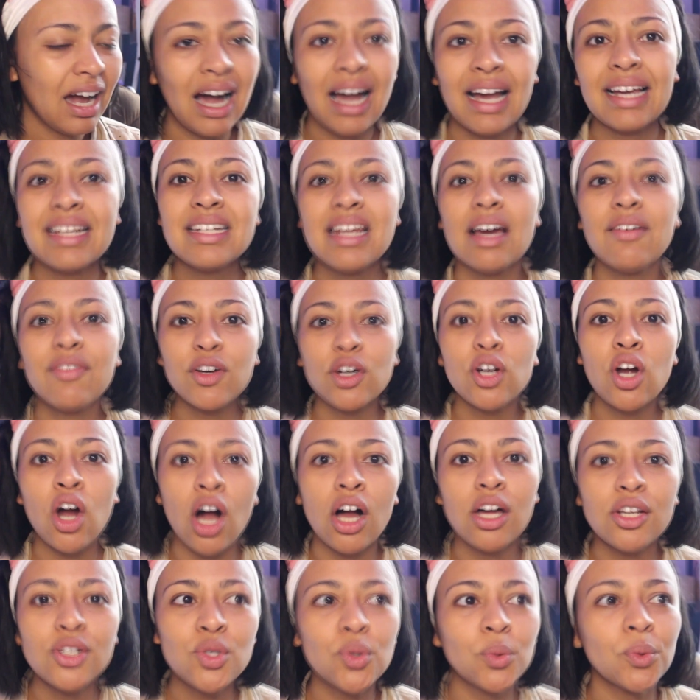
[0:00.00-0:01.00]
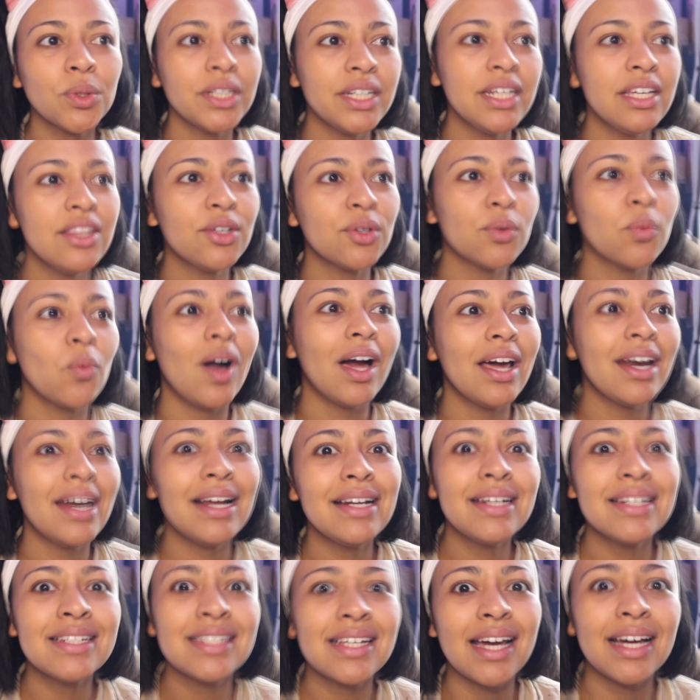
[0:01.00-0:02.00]
I never contour either. Why did
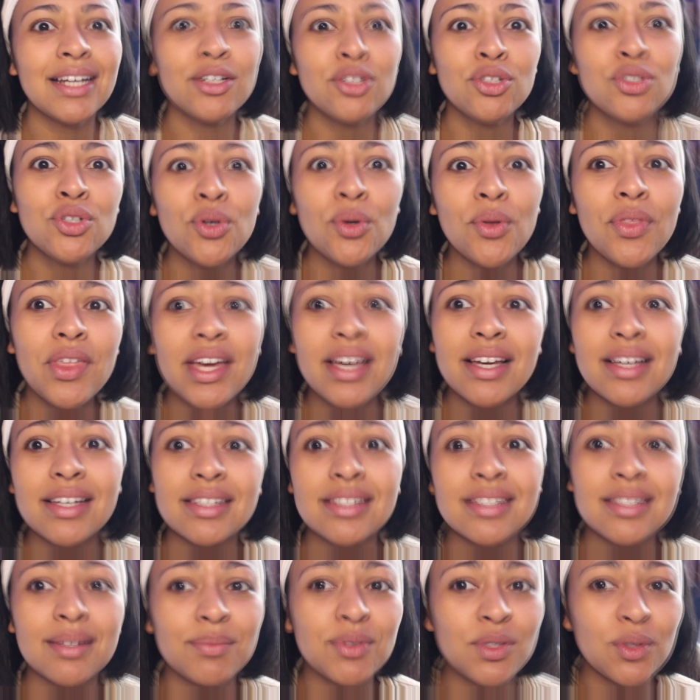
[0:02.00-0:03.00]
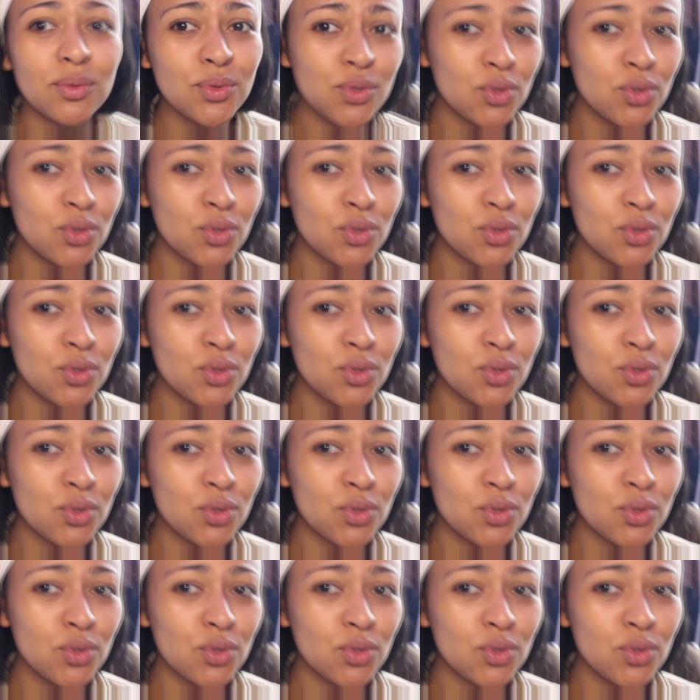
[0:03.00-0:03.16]
I decide to do this? I'm so